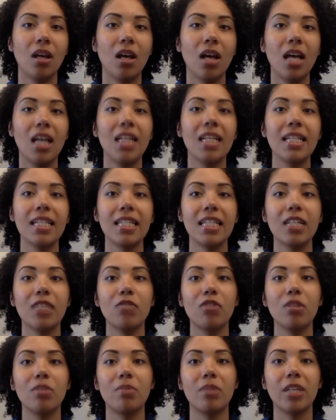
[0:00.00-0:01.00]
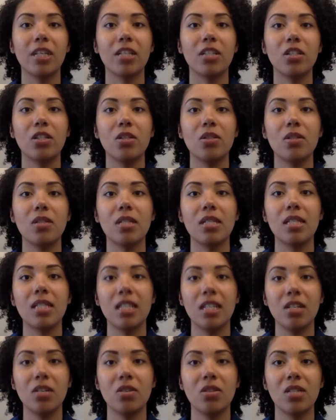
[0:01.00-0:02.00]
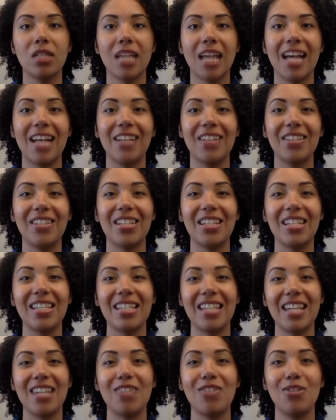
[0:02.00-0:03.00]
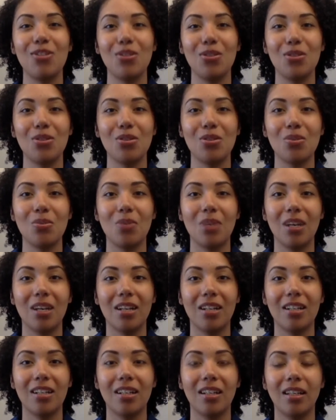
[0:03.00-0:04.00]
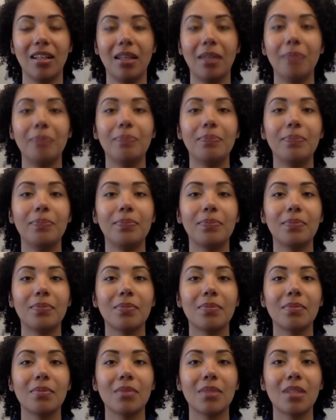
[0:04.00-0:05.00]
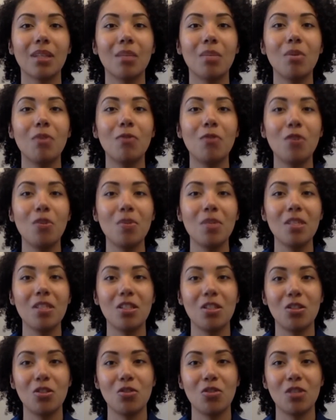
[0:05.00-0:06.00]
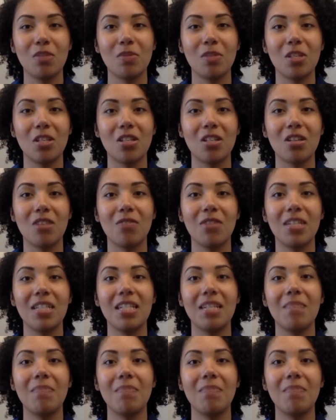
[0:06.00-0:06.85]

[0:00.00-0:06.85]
Holistic rubrics use a single scale to assess students' work. Performance descriptions are written in